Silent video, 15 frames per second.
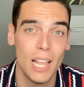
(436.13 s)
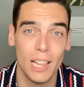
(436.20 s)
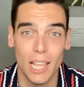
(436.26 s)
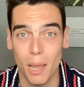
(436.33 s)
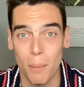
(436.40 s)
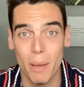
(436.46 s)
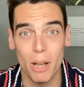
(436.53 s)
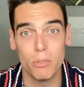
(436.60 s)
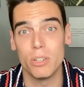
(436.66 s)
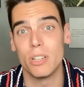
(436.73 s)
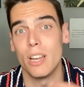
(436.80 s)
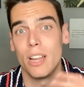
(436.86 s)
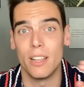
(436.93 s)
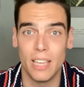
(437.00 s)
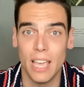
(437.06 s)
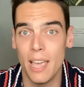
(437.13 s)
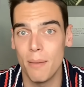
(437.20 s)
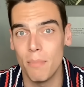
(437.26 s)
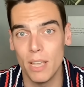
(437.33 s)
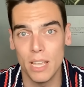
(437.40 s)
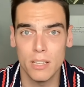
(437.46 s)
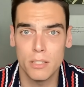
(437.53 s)
like about gay,
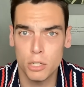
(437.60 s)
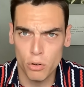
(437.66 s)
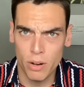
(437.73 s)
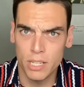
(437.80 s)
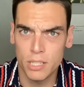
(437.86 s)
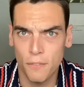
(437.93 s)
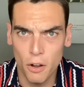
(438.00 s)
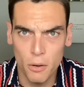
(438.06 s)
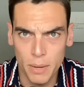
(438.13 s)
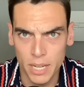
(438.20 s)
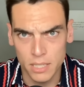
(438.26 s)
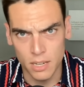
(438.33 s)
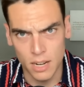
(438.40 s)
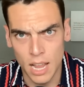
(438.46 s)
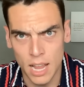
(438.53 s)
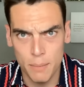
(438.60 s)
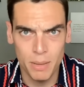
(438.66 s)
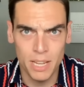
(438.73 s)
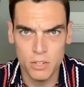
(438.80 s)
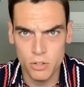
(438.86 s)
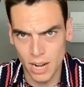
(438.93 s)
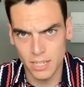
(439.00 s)
it's transphobic to not
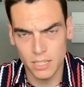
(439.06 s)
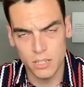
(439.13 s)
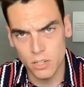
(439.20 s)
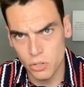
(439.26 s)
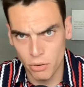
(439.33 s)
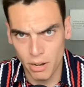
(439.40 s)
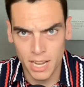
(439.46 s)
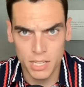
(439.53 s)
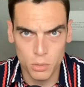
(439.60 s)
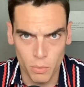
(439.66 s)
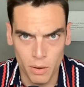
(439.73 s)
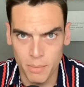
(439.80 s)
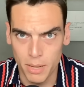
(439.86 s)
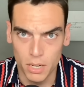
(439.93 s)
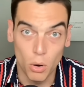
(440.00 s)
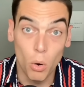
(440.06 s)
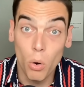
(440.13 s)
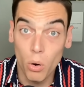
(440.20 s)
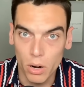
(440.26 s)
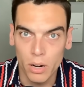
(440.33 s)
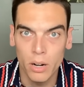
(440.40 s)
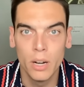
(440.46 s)
be attracted to trans women,
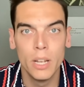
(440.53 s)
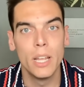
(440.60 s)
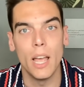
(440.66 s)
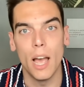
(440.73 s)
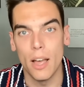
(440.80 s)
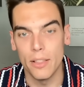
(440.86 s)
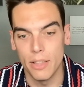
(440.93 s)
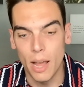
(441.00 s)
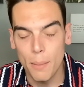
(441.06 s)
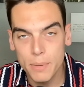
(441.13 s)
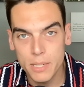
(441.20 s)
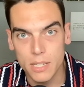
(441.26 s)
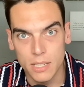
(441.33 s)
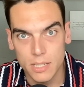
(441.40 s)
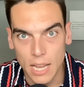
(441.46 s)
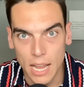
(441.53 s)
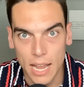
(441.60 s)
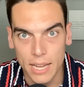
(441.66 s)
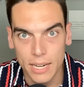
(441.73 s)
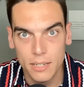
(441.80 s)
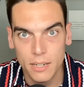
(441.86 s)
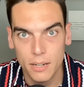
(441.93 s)
or on the opposite
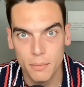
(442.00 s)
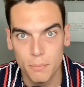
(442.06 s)
side,